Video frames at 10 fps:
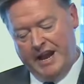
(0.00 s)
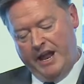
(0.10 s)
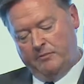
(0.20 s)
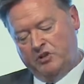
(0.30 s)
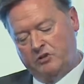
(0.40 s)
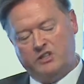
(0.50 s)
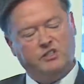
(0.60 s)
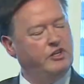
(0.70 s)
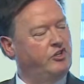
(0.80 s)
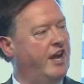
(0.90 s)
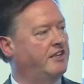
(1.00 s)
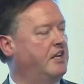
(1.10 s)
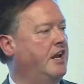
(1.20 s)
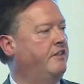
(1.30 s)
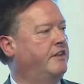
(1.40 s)
And I'm just going to suggest
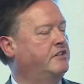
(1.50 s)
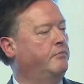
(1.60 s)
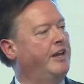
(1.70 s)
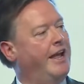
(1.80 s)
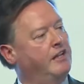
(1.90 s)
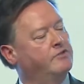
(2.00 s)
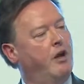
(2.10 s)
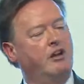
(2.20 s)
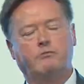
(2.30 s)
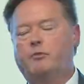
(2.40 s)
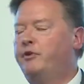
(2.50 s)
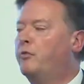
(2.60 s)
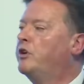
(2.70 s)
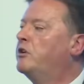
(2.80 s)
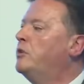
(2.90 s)
that something else might come up in the
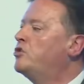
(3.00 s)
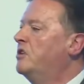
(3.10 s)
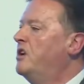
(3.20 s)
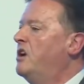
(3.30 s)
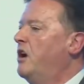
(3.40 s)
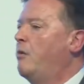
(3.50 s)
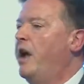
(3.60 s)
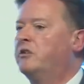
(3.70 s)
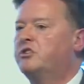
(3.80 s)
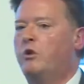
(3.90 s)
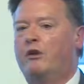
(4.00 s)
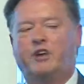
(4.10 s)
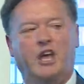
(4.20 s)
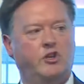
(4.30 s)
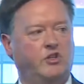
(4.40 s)
Royal Commission around
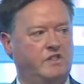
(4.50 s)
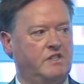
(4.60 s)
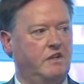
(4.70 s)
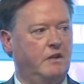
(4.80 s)
qualifications.